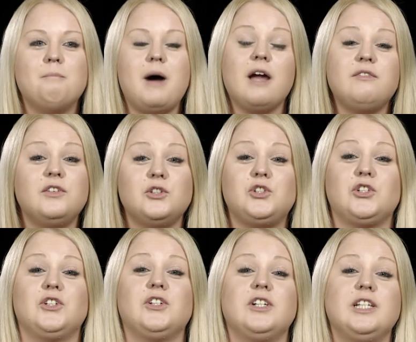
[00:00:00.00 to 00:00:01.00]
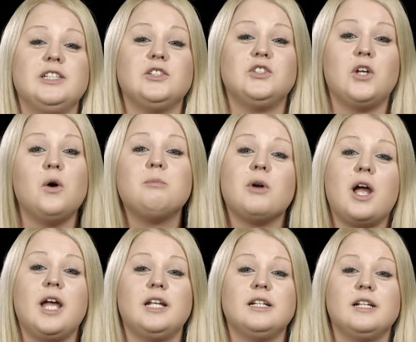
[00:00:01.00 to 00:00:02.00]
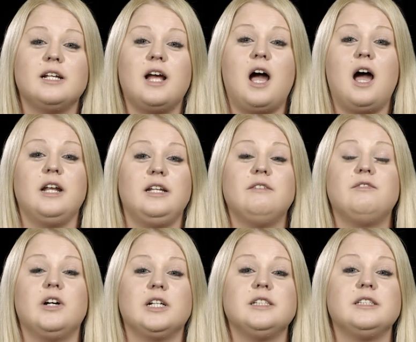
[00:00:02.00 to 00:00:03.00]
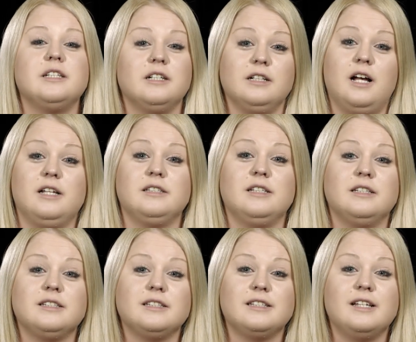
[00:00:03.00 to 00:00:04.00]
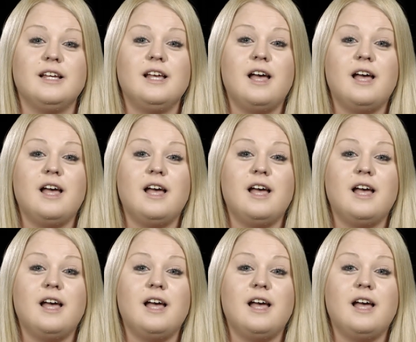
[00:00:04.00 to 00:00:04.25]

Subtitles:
My future is so bright, I need fucking sunglasses.